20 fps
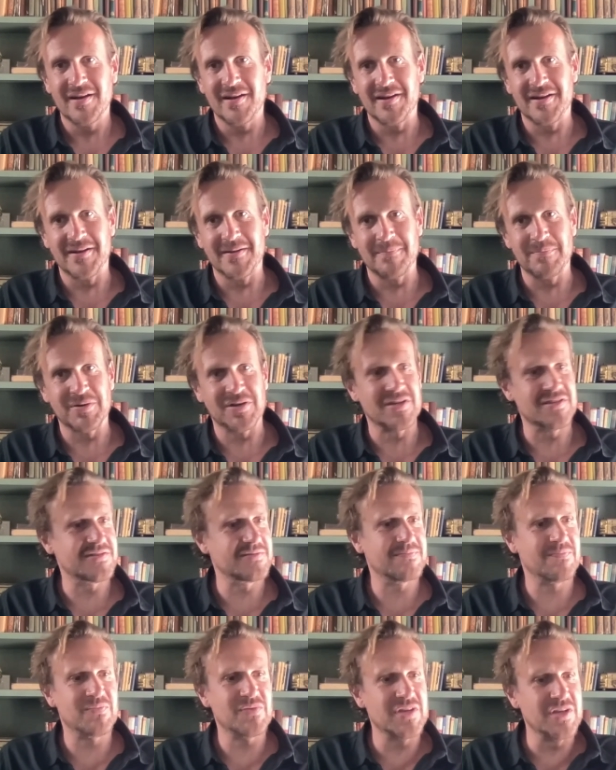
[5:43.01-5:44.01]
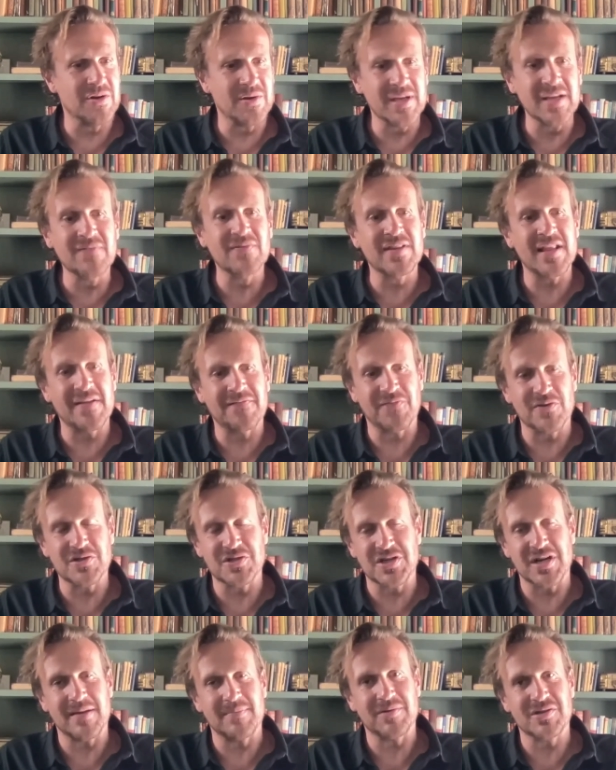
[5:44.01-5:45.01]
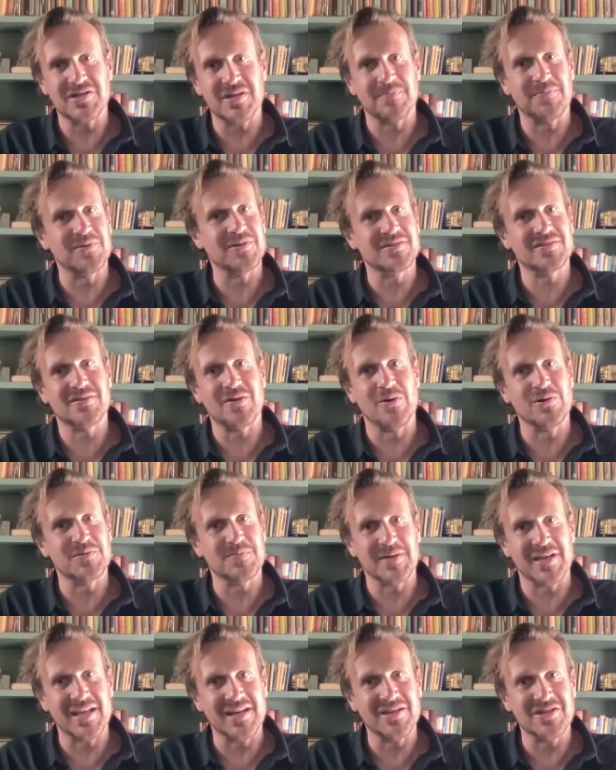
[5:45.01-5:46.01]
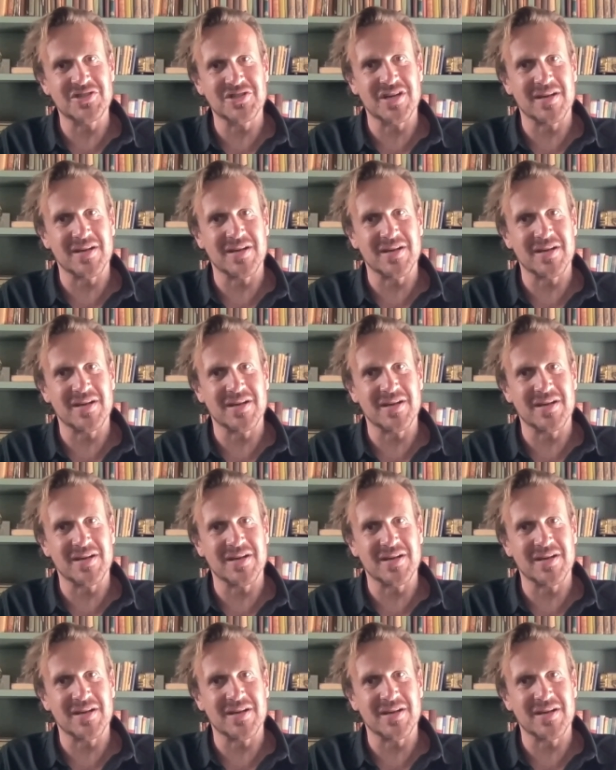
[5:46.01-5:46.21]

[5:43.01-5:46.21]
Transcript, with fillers: Um, because you know even that first championship was coach mckinney's